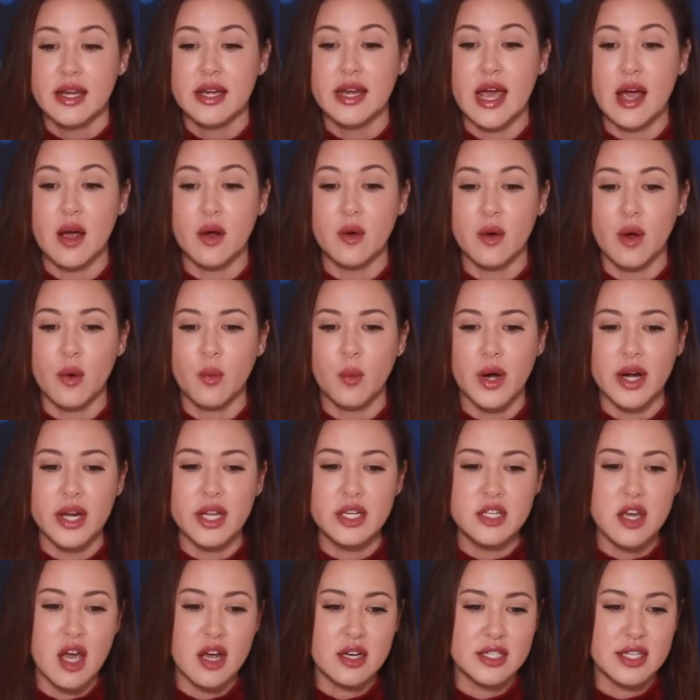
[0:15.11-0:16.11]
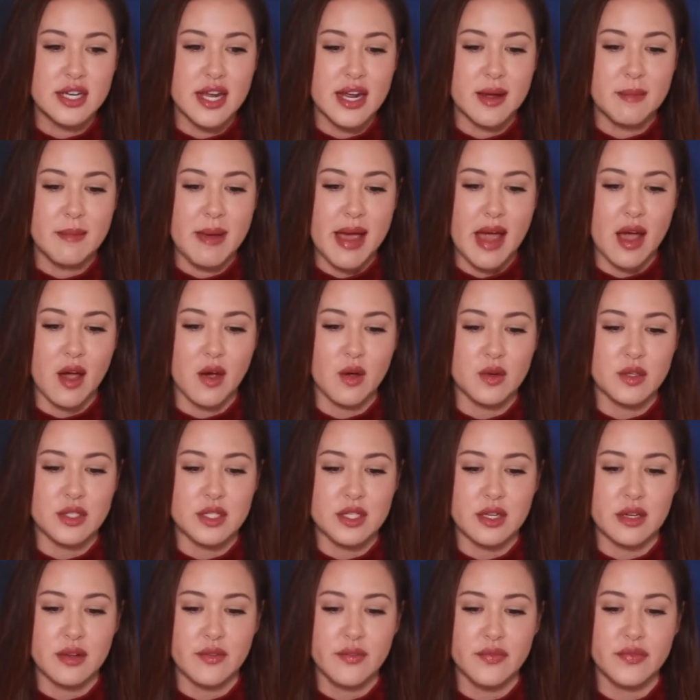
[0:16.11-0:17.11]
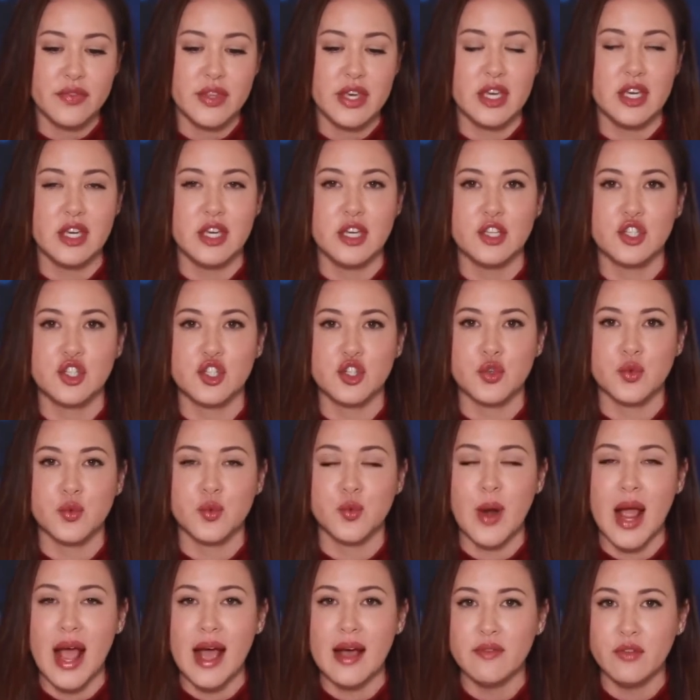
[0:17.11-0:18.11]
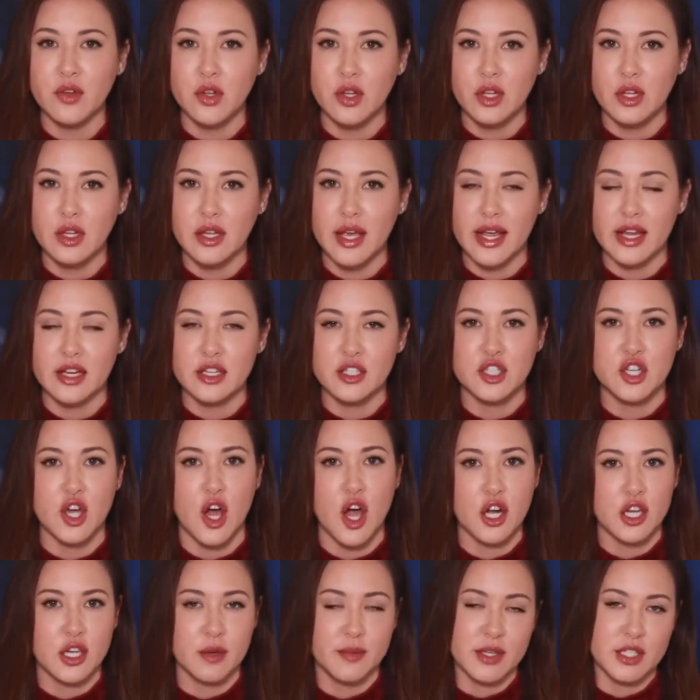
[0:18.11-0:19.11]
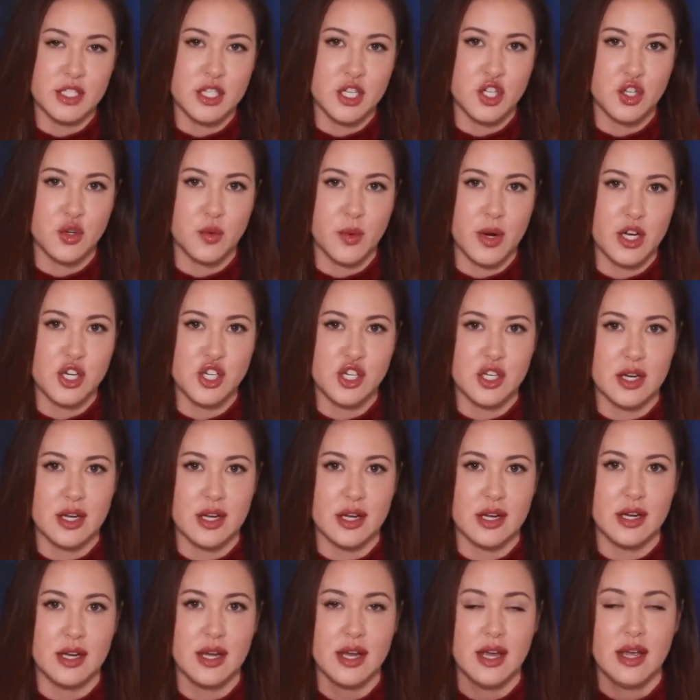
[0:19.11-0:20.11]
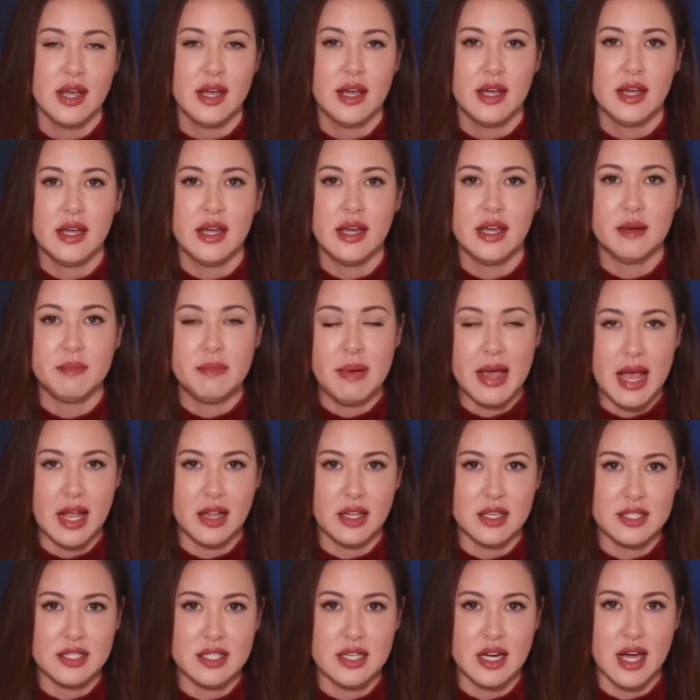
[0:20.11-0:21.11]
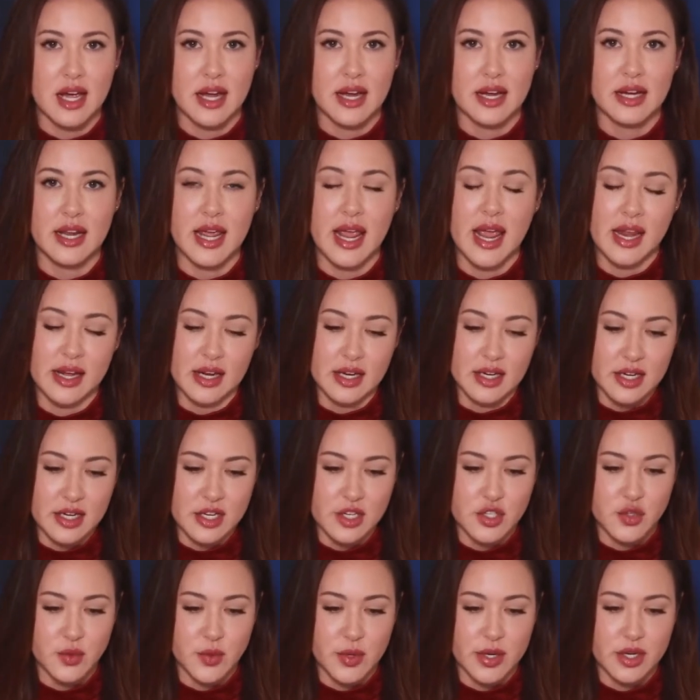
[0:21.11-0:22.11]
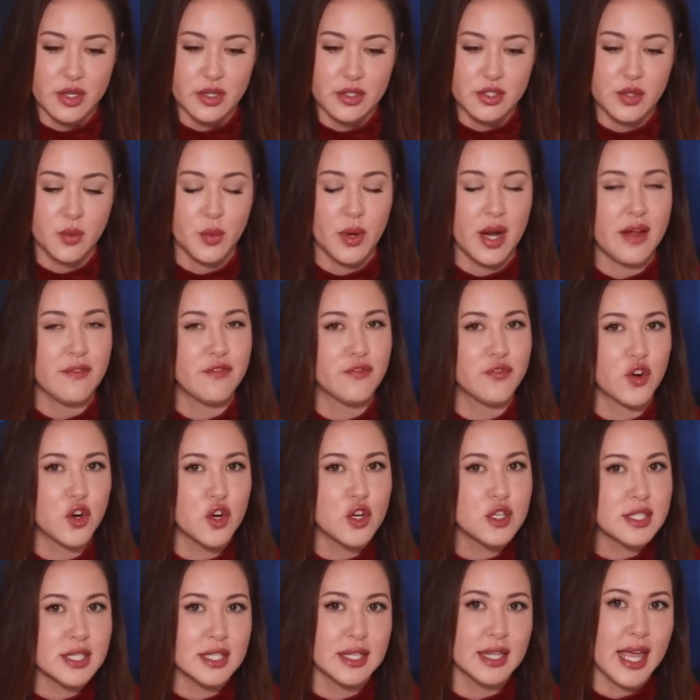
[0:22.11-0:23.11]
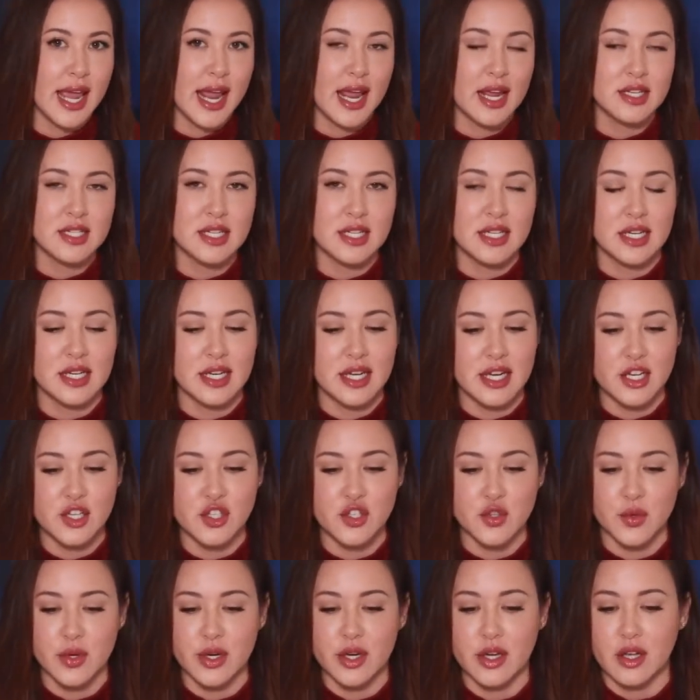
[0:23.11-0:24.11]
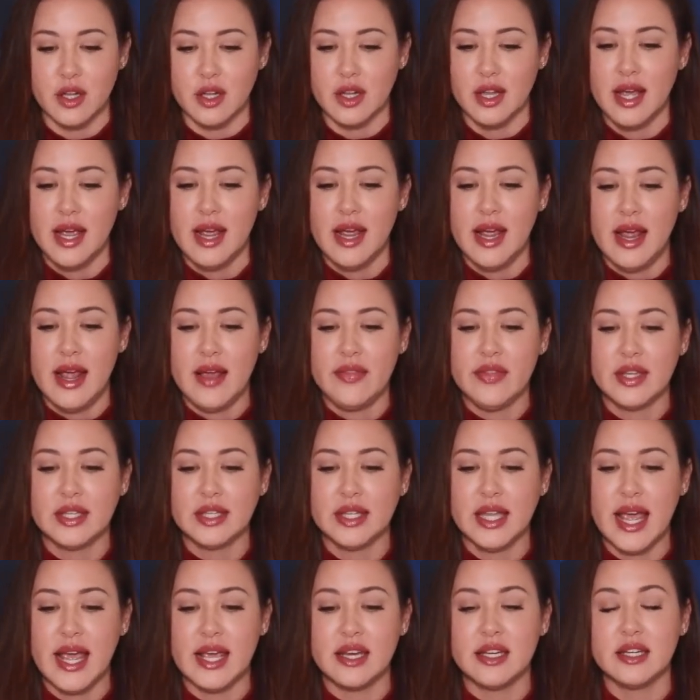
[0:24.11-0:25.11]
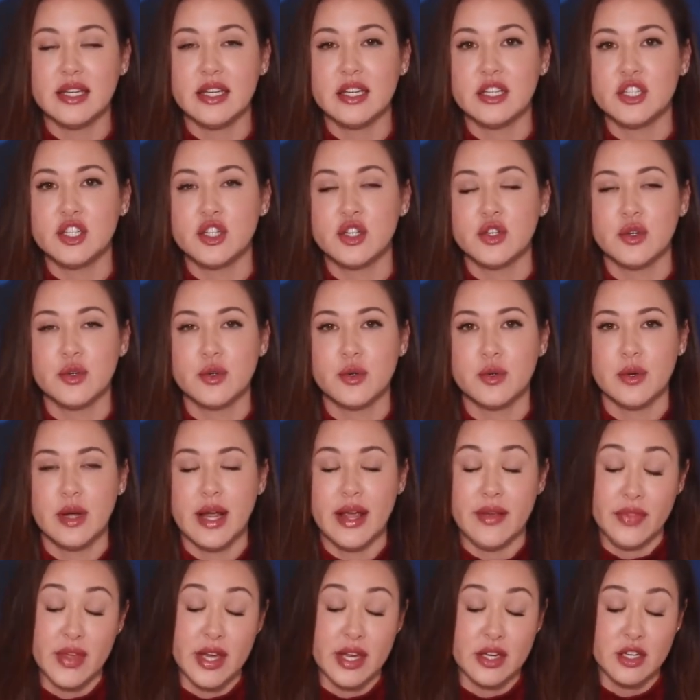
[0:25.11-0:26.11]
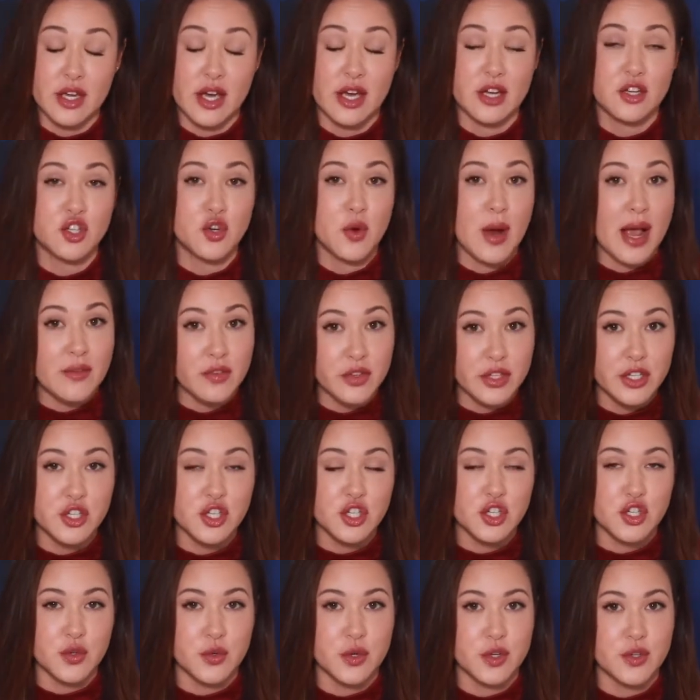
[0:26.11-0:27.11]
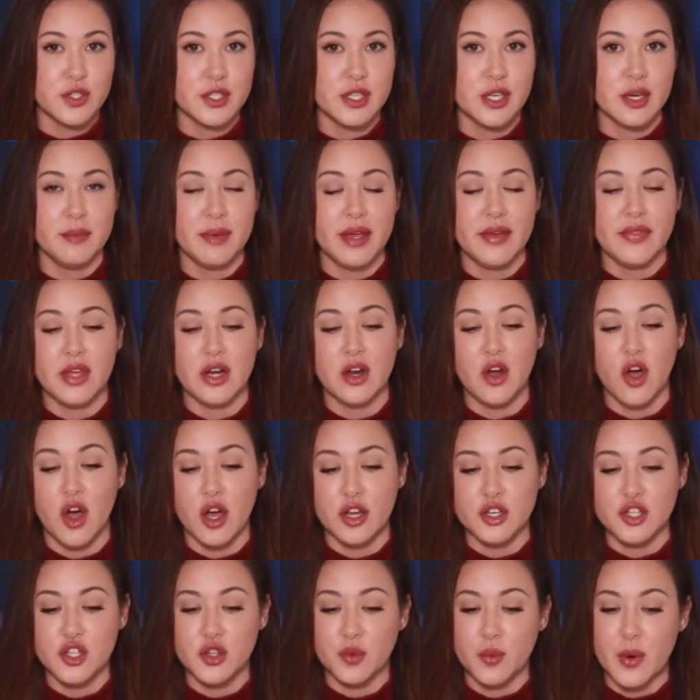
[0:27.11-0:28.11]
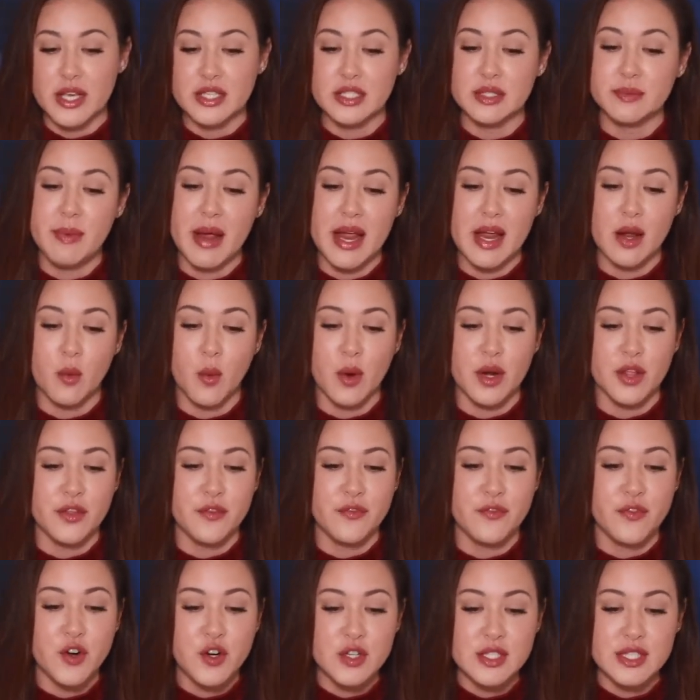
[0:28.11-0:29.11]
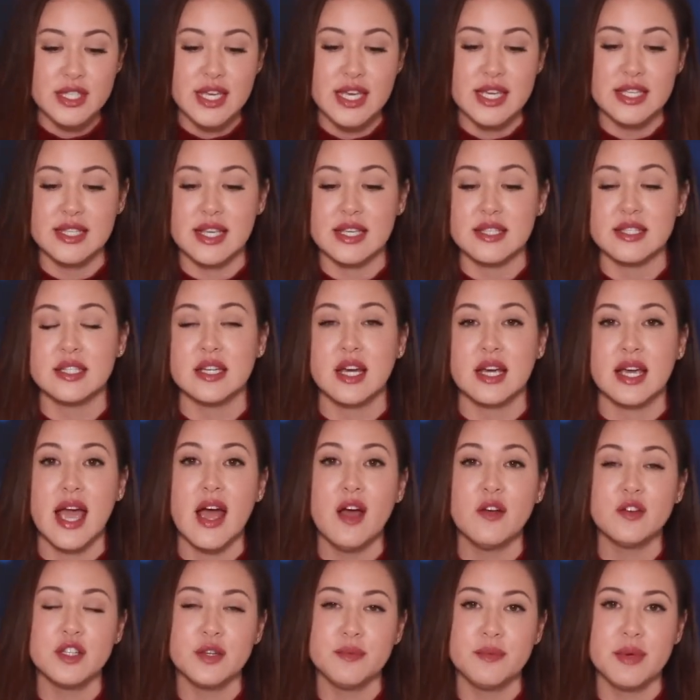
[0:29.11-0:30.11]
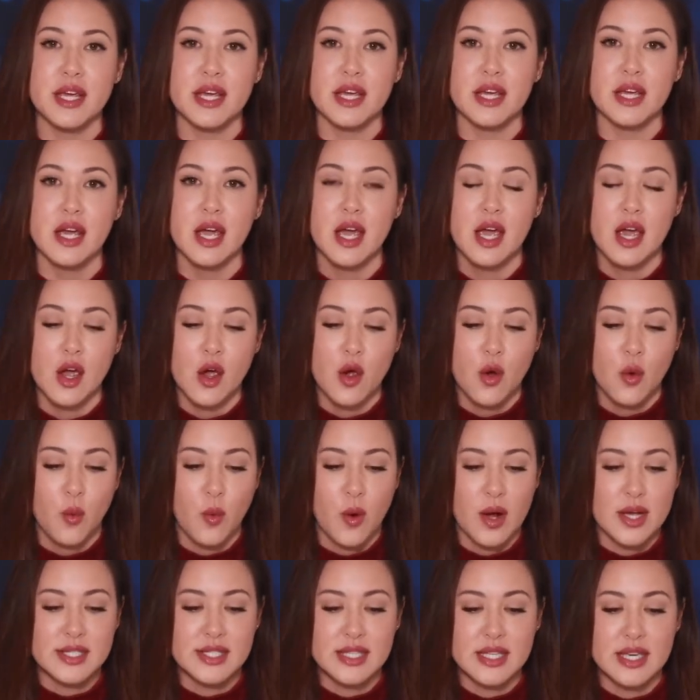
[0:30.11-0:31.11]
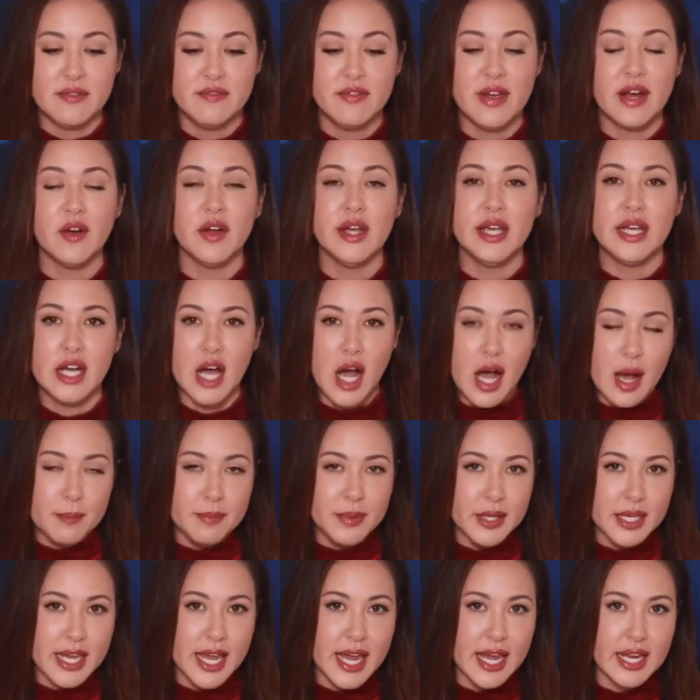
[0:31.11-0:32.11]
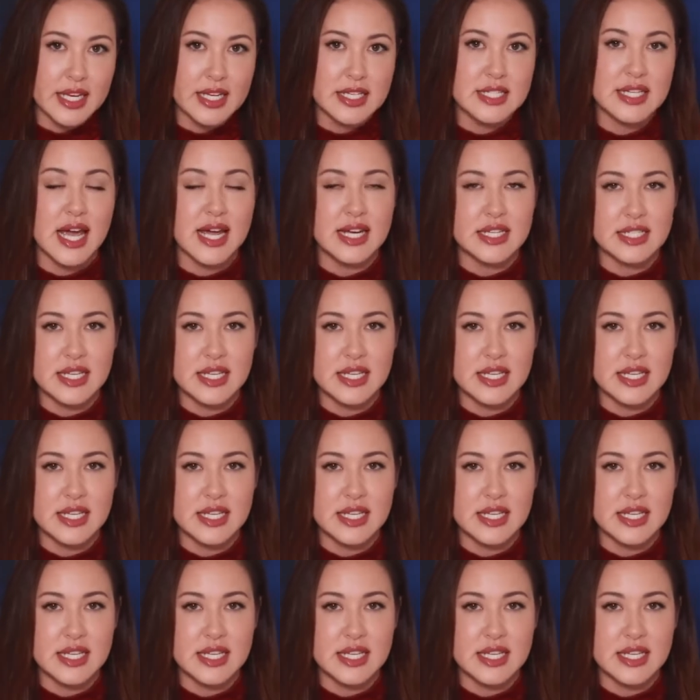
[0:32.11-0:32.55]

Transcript: Now, we're going to talk today about the travel and document situation in Palestine and in Israel. So when I first landed in Israel and then landed into and then traveled into Jerusalem and then onto the West Bank, one of the first things that stuck out to me was the very complicated